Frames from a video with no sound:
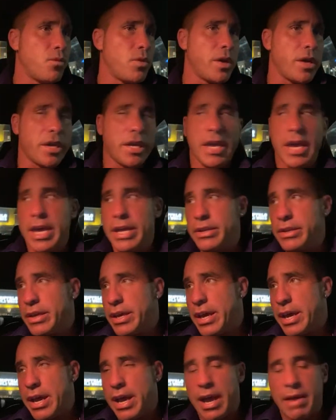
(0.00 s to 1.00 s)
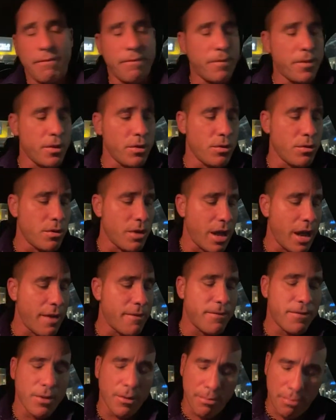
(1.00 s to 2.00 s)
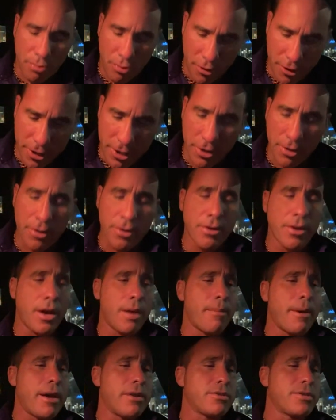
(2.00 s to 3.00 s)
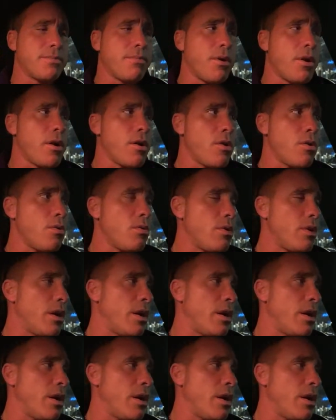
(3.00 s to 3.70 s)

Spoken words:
Again, I feel pretty good about tomorrow.